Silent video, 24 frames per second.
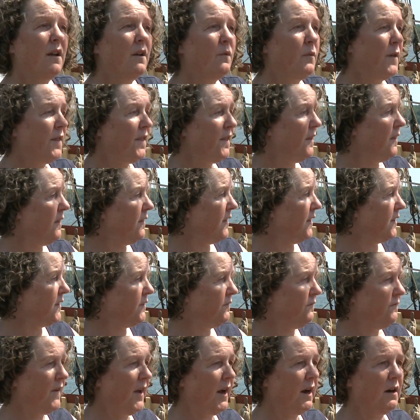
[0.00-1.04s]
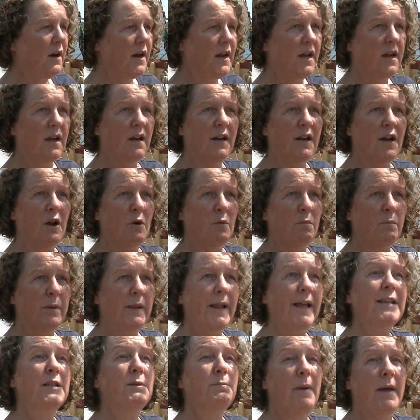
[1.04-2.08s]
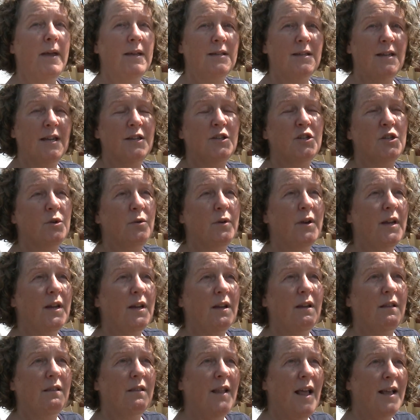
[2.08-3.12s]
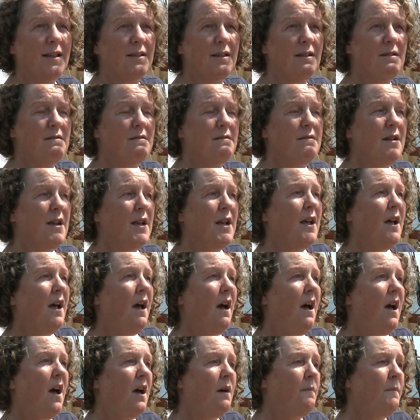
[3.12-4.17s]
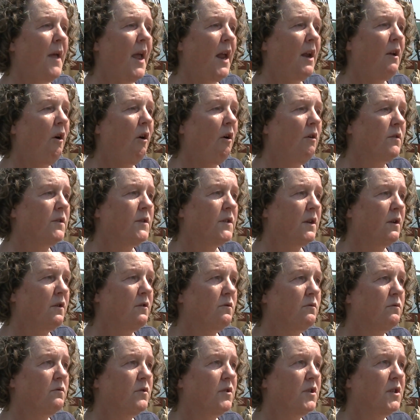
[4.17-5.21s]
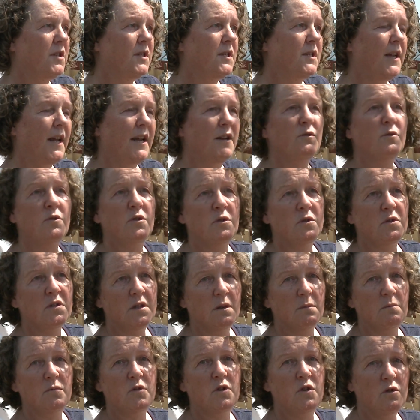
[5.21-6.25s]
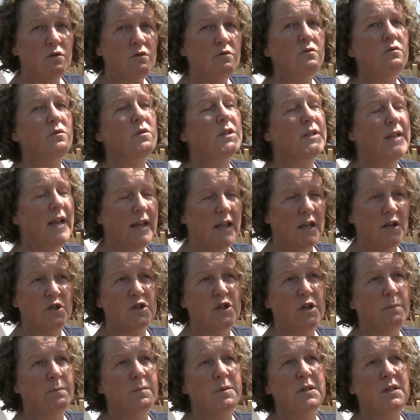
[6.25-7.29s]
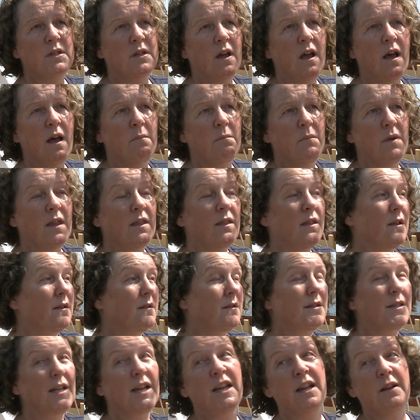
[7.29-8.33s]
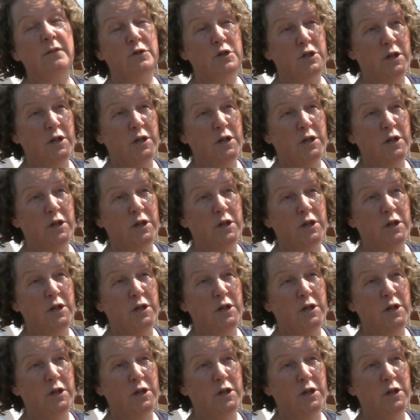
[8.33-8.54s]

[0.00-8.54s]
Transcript: with a, this very, you know, place-based history lesson, um, and also just to introduce them to sailing ships um, in this city of